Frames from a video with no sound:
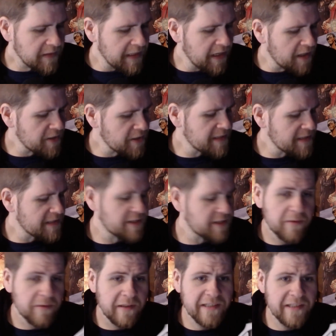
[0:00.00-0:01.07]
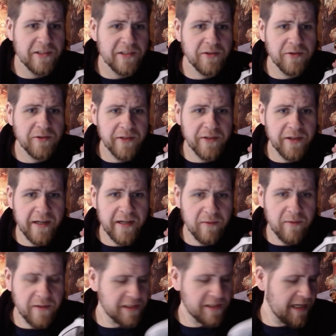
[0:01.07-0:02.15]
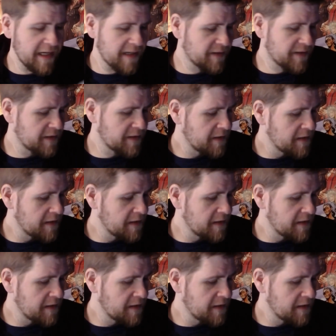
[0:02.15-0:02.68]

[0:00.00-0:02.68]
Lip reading: It also has this release trigger here, which it's